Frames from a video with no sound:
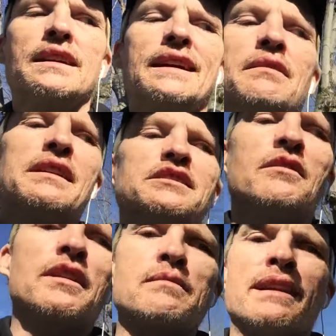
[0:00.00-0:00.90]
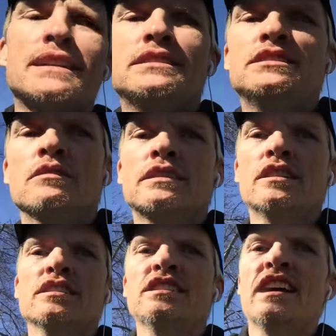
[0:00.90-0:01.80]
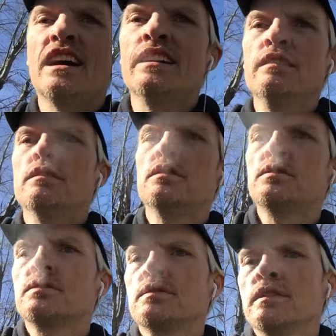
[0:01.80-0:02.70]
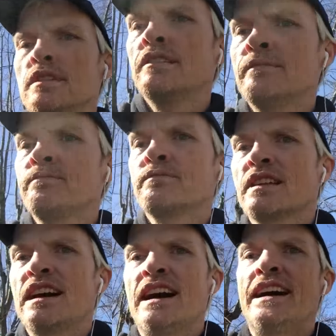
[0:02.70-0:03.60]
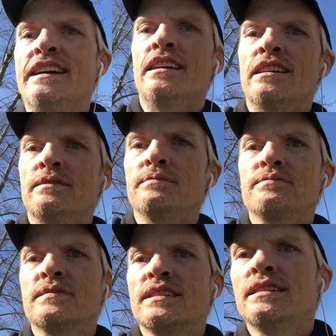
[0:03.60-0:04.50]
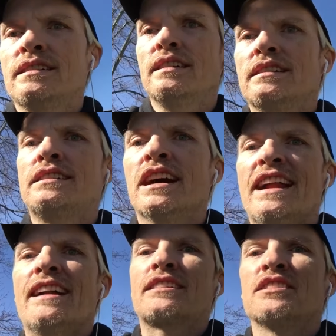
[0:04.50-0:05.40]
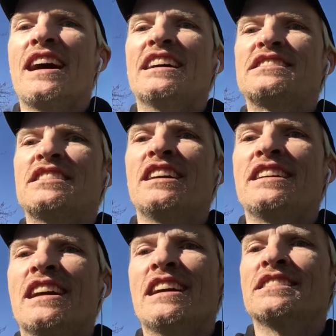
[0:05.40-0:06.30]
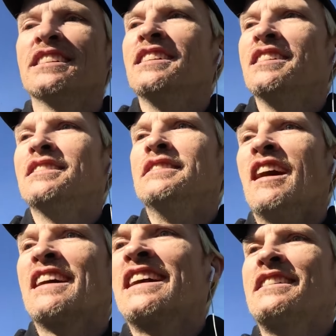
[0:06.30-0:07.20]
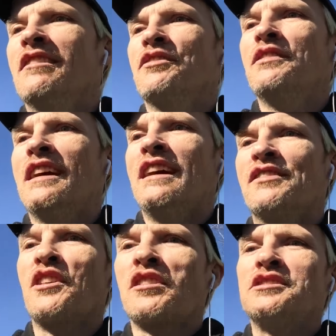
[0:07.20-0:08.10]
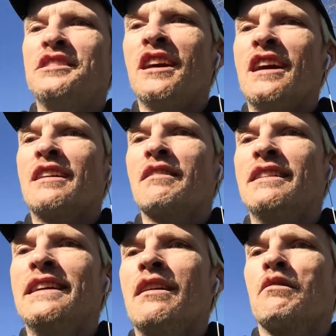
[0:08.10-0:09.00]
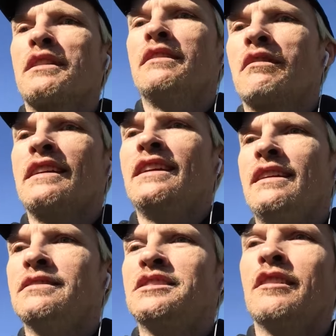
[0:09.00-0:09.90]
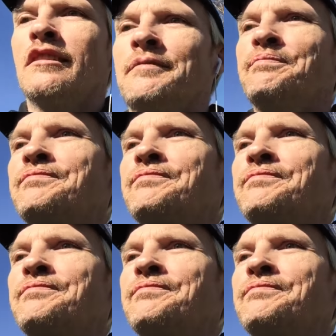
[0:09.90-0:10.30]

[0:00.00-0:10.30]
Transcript: Anyways, hope everybody's doing good today. I uh, got out of class today, guys. No, I got to go uh, Thursday night. Right now, we're getting ready to get into